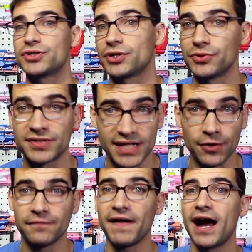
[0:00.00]
So you can do
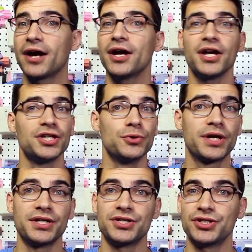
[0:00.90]
single fire, you
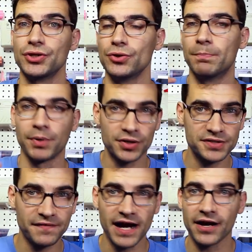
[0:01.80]
can do
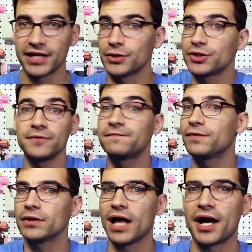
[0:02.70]
burst fire, and you can do
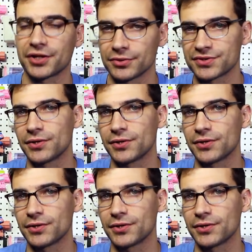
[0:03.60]
full auto.